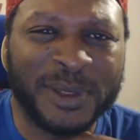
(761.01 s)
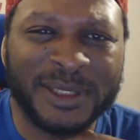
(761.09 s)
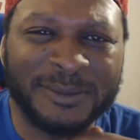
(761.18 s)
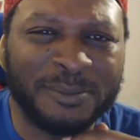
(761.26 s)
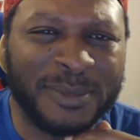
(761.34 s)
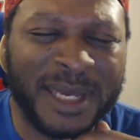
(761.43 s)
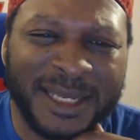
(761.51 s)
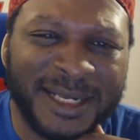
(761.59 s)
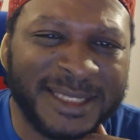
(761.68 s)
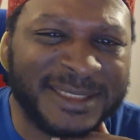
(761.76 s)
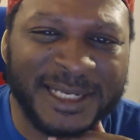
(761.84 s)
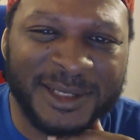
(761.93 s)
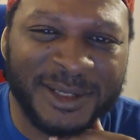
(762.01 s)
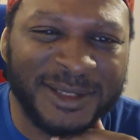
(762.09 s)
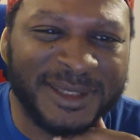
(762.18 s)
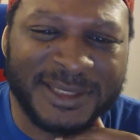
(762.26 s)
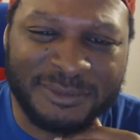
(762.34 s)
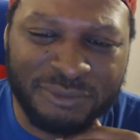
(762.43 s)
But man, I tell you,
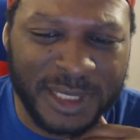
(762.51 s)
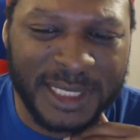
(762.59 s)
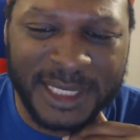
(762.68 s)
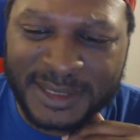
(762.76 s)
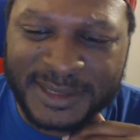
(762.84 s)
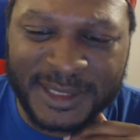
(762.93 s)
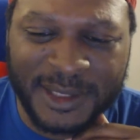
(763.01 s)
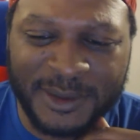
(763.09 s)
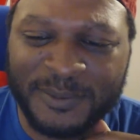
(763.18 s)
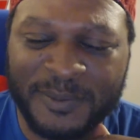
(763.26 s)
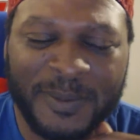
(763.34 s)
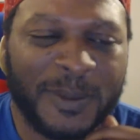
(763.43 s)
this really hits home.